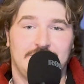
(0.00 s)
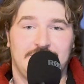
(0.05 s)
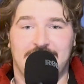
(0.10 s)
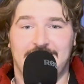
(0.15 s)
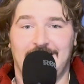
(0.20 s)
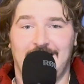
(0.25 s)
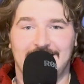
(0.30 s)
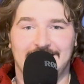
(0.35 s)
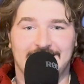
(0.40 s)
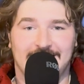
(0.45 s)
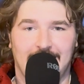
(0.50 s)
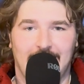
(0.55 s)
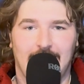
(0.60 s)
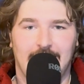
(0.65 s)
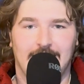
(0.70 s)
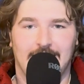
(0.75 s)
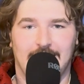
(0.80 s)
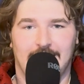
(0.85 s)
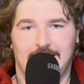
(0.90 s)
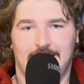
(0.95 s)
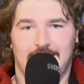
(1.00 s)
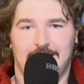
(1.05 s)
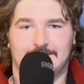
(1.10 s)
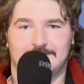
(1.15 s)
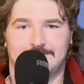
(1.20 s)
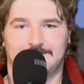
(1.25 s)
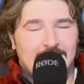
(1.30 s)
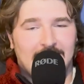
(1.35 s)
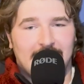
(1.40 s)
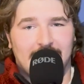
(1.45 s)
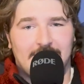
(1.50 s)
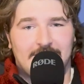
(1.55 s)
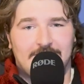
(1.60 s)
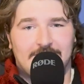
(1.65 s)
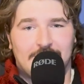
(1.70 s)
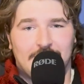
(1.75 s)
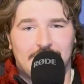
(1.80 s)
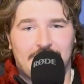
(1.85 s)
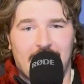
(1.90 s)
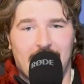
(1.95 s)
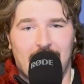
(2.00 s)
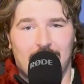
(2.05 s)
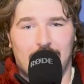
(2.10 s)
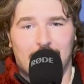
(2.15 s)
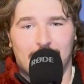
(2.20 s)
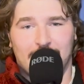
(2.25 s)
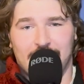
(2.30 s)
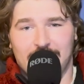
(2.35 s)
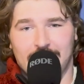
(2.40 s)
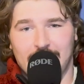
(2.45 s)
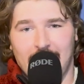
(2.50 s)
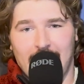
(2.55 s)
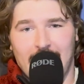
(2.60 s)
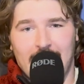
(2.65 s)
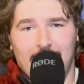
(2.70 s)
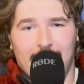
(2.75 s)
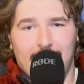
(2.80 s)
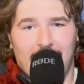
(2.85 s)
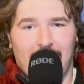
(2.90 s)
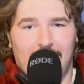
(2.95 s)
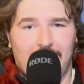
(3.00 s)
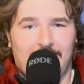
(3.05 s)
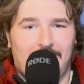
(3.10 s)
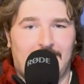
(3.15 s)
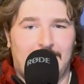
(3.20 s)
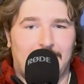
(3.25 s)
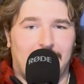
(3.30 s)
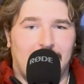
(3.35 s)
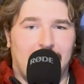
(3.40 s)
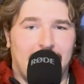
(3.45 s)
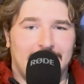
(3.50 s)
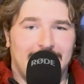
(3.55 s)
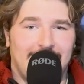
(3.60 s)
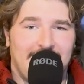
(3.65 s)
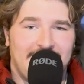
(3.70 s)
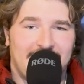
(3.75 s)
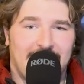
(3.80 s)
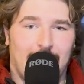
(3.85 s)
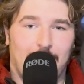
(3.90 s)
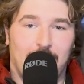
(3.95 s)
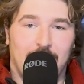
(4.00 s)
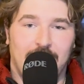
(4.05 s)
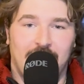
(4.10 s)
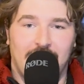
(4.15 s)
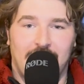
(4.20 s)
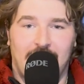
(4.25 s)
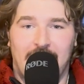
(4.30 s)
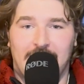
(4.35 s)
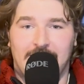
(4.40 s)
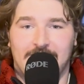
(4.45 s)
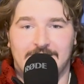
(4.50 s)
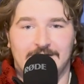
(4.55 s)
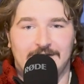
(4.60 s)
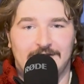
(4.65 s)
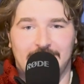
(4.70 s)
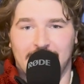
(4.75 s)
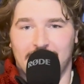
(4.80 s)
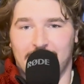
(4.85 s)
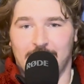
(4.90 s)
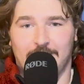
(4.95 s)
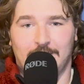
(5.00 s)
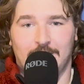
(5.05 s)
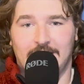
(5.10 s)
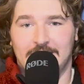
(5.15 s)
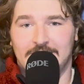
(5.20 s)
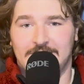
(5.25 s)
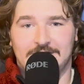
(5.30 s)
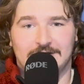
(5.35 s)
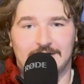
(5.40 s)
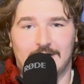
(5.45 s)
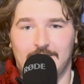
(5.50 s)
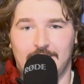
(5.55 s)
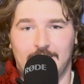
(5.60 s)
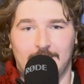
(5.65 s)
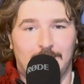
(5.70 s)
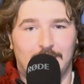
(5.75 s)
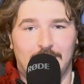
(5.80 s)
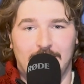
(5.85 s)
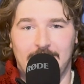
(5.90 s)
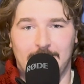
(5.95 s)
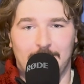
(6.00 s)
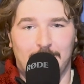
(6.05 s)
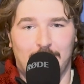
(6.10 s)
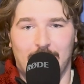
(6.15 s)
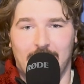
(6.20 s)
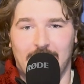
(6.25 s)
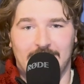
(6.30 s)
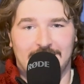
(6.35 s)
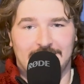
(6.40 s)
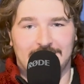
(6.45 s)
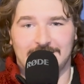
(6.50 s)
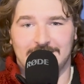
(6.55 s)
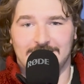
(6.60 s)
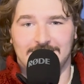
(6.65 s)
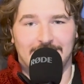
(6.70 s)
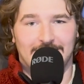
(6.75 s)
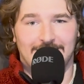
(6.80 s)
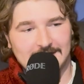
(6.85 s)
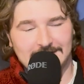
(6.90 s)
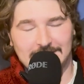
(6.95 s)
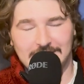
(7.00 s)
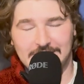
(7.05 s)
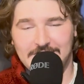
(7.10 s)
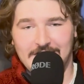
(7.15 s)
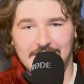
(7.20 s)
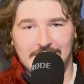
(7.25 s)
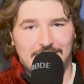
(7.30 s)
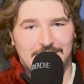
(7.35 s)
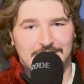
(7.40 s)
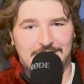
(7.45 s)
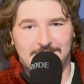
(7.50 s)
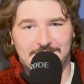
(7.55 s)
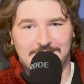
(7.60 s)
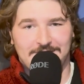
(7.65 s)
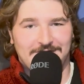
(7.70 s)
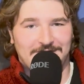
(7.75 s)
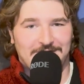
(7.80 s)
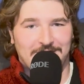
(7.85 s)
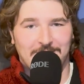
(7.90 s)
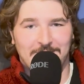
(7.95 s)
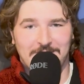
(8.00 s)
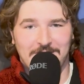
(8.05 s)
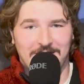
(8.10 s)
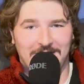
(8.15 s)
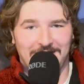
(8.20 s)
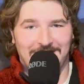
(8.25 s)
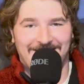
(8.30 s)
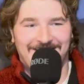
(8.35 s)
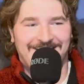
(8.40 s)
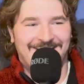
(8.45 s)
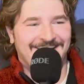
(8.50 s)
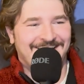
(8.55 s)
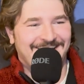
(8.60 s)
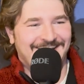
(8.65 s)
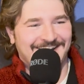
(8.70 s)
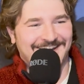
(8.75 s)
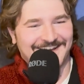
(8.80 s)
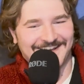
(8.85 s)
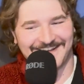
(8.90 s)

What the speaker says: sex, and A&E. This little tale comes straight out of my family, and it's happened today, so this is fresh off the printing press. Looks like Christmas is coming early.